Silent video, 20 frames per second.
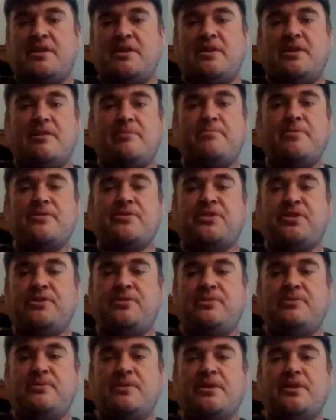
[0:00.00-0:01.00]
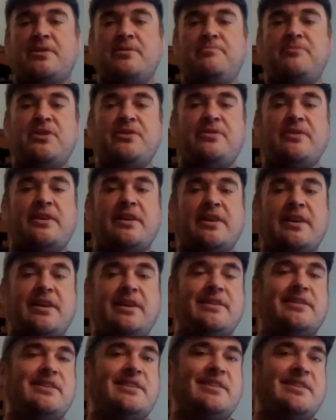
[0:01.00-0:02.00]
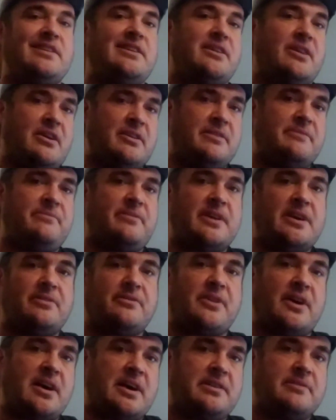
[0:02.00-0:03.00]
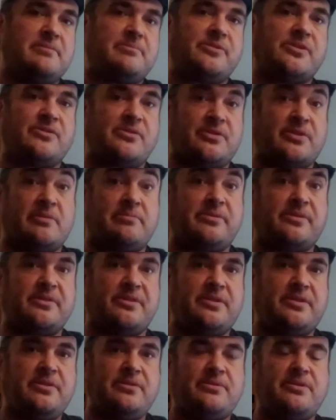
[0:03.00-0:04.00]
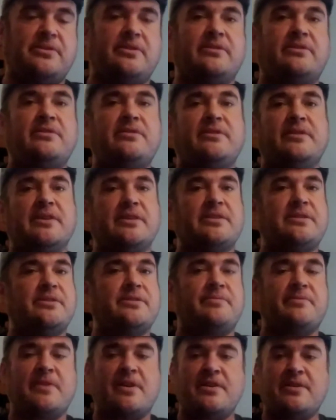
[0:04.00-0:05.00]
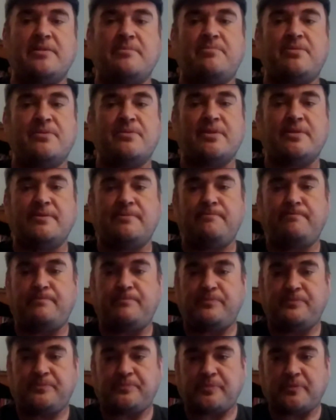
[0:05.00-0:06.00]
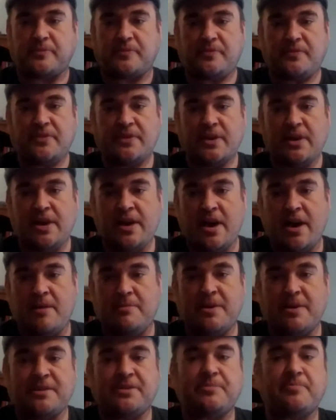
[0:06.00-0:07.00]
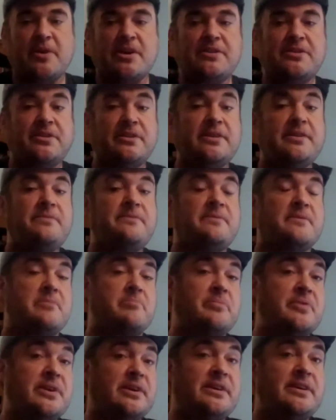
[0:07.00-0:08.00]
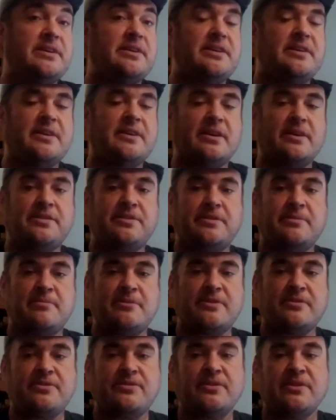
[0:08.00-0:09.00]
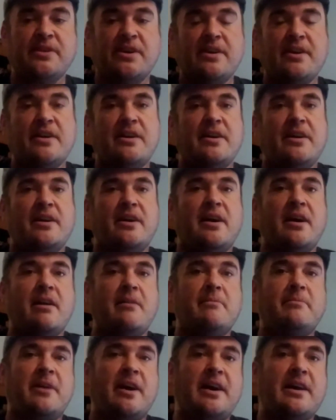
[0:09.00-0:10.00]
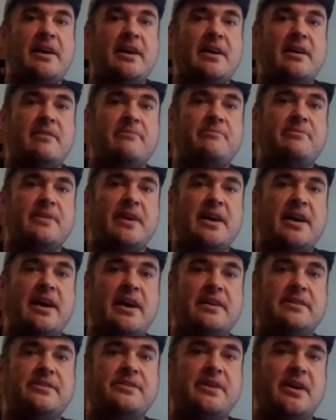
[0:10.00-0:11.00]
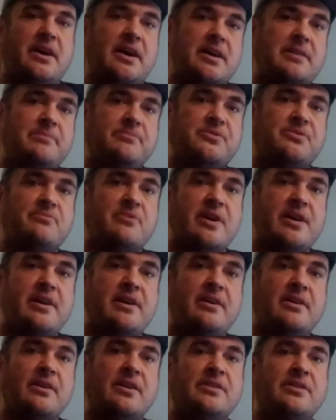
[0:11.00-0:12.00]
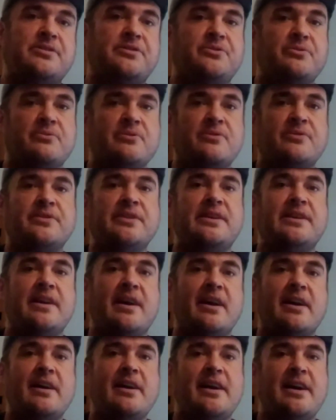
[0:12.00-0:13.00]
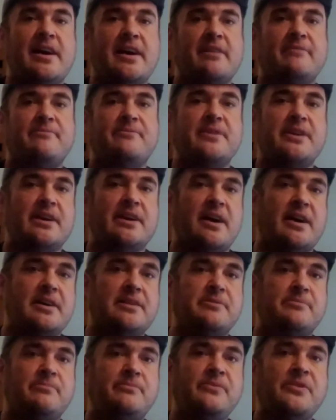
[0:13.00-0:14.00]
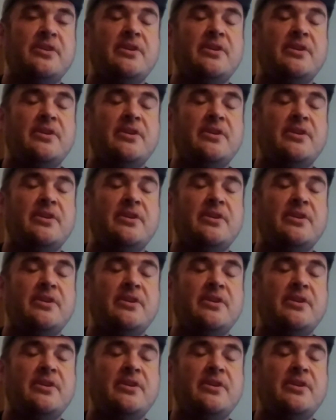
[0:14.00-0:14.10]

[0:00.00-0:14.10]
Number 2, communicate any unfound items or substitutions. This is very important, especially for picky customers. I have had times where a store did not have the item,